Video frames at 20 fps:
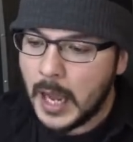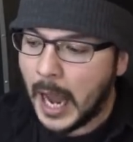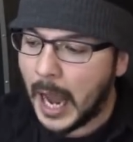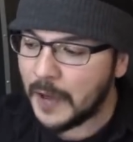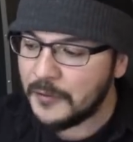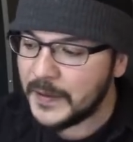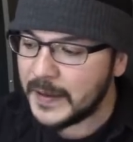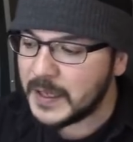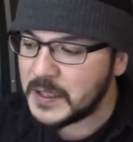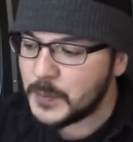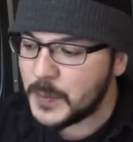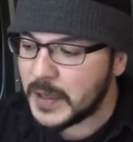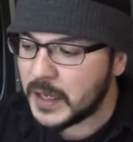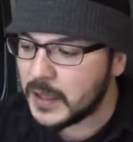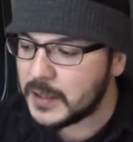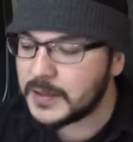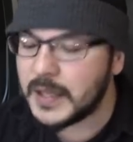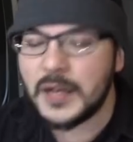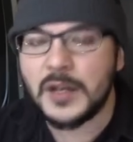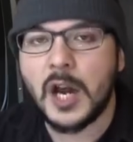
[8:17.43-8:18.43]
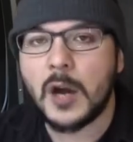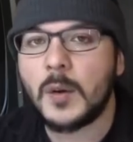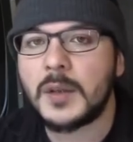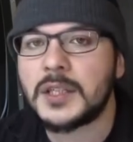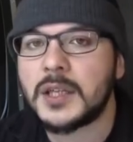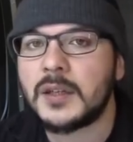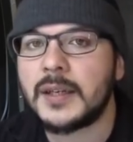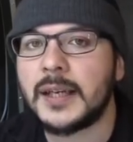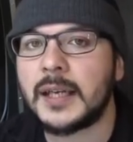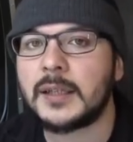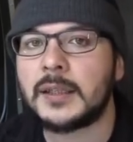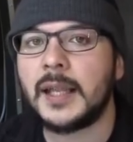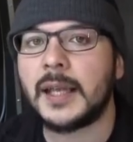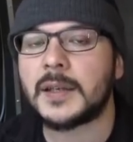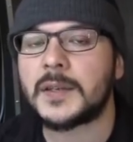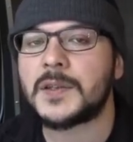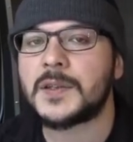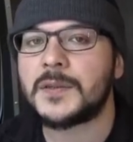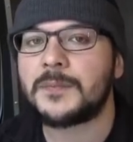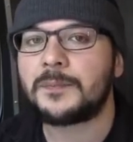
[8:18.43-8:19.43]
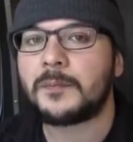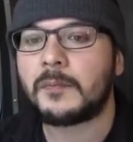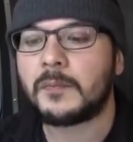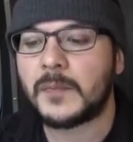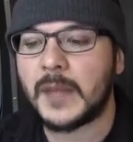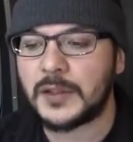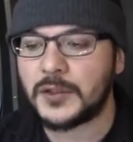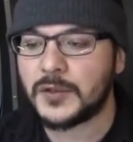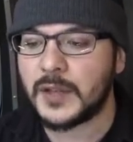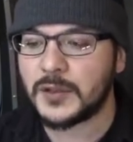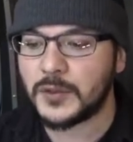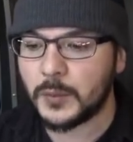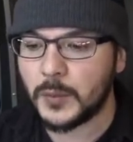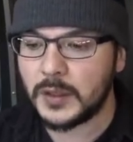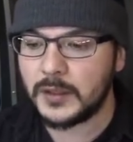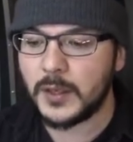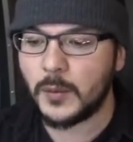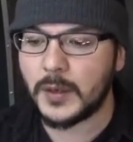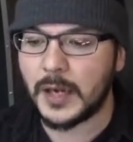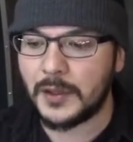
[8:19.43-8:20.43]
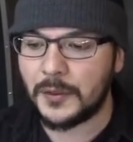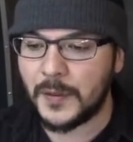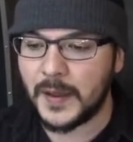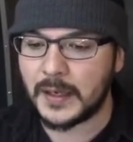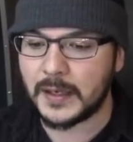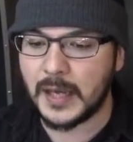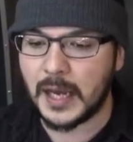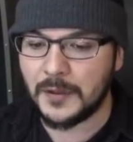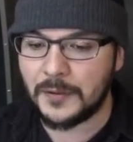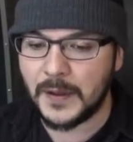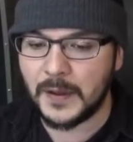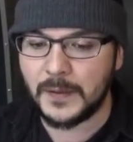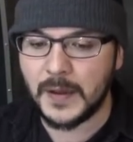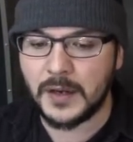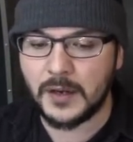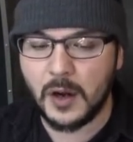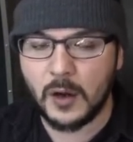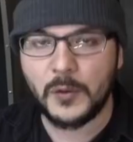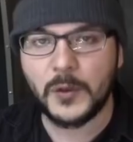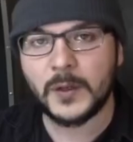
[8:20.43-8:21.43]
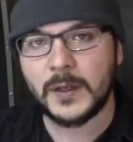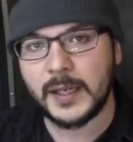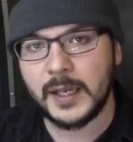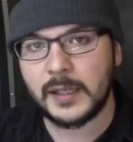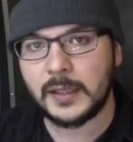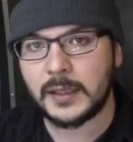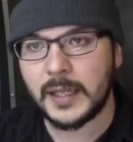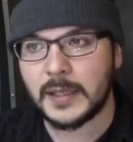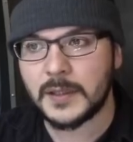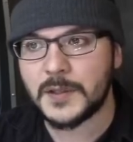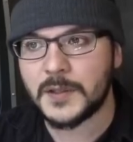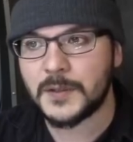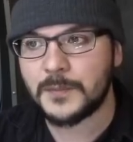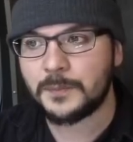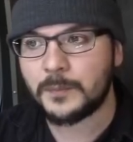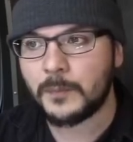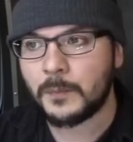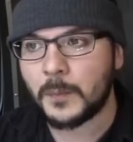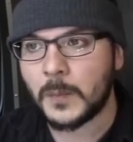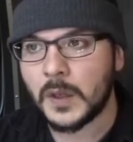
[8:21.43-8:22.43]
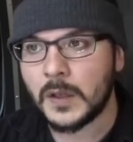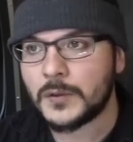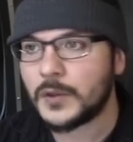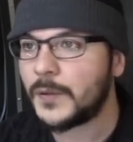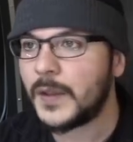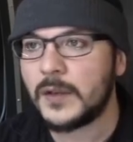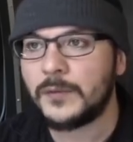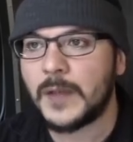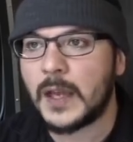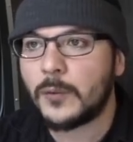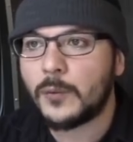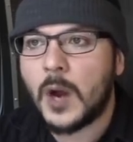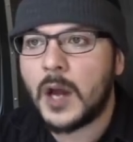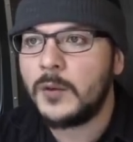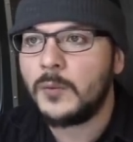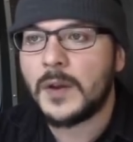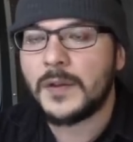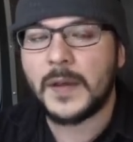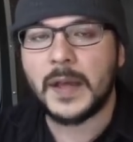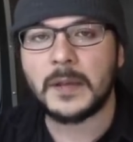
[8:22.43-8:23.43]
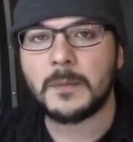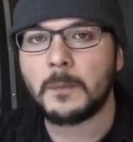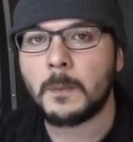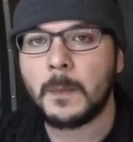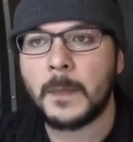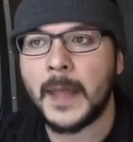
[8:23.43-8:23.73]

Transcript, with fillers: I think it's because they know it's going to get clicks. That's that's really what I think. I think they know they're going to get clicks, so they, they run with it.